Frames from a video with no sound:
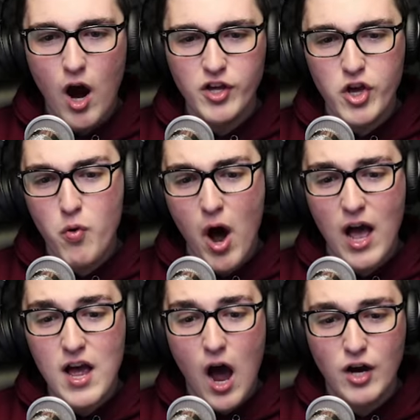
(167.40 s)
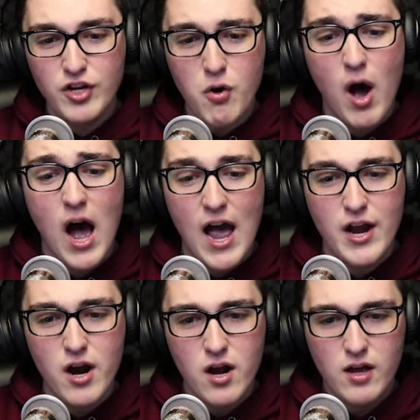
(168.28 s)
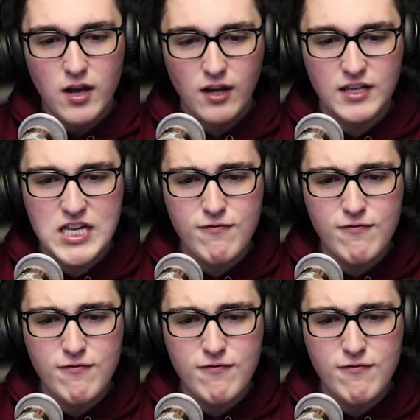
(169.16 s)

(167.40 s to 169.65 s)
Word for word: are you a, are you a hider? Because